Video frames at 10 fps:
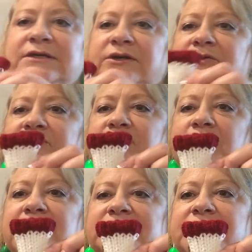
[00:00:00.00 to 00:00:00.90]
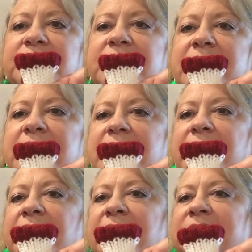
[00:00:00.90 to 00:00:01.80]
on YouTube also.
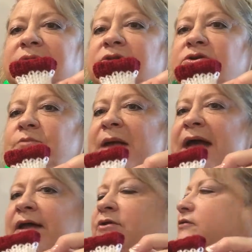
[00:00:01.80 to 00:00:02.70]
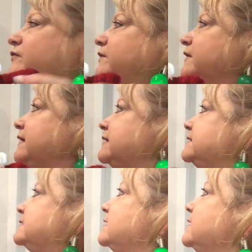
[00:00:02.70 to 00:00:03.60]
I did her pattern for
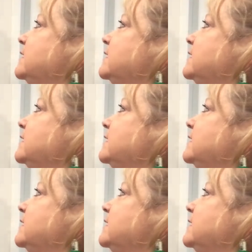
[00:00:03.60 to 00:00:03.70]
these.